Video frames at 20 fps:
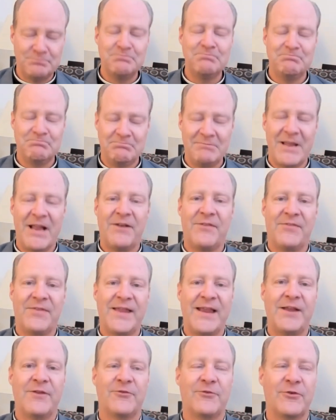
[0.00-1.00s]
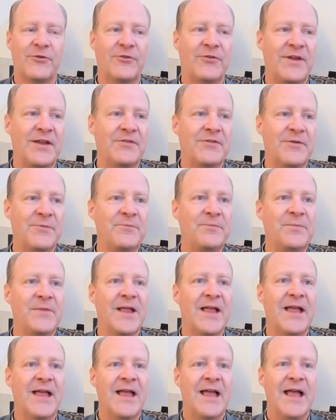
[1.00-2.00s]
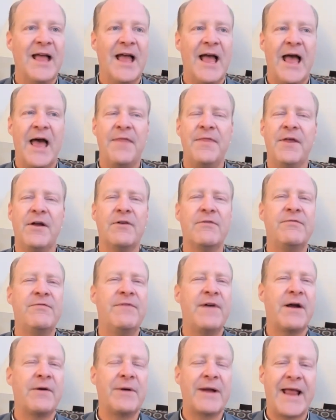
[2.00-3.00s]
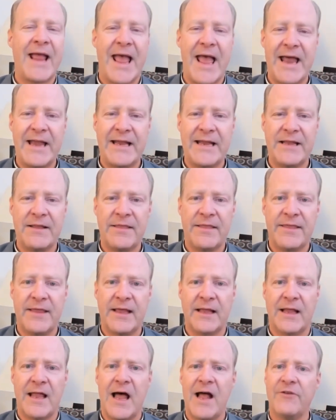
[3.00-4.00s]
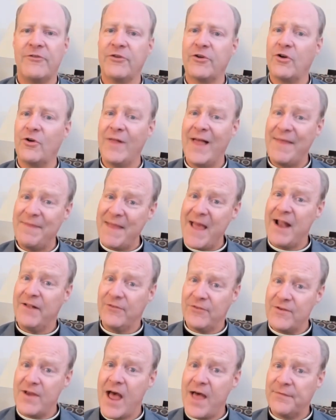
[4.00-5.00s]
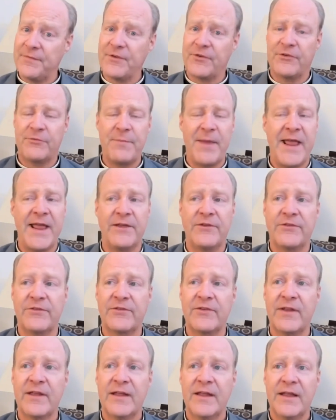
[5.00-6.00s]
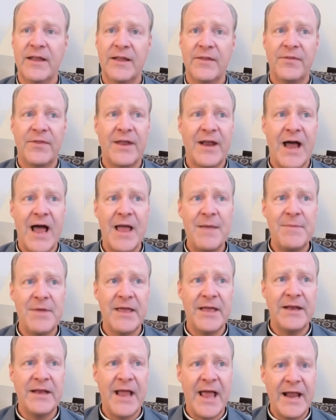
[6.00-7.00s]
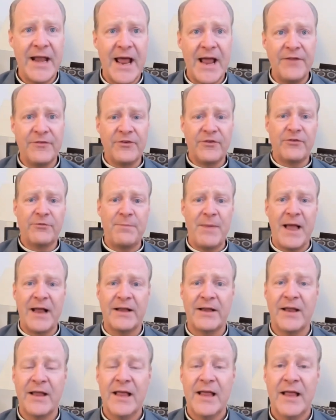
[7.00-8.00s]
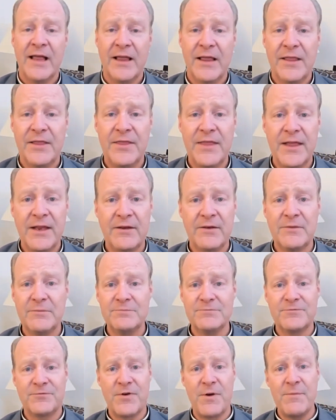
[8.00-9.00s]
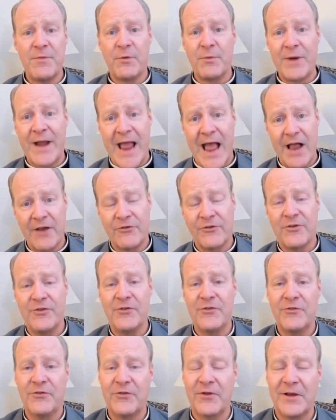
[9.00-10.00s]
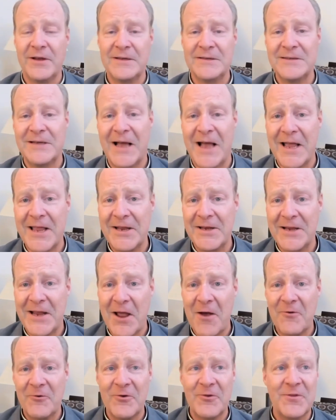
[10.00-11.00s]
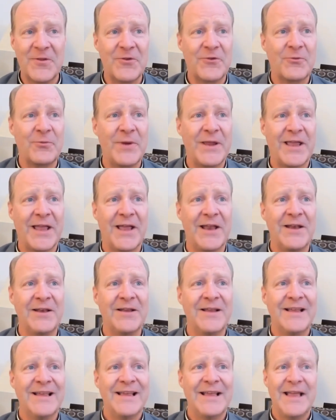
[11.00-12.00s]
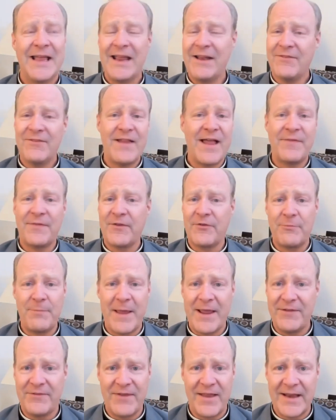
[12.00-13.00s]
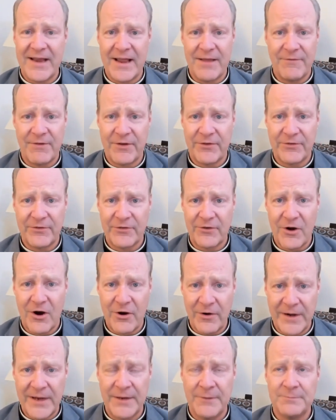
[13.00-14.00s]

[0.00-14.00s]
it's the Easter season. And they're very heady and theological, and that's not the space that I'm in. And I suspect that from the reactions uh, I encountered this weekend, it's not the space any of us are in.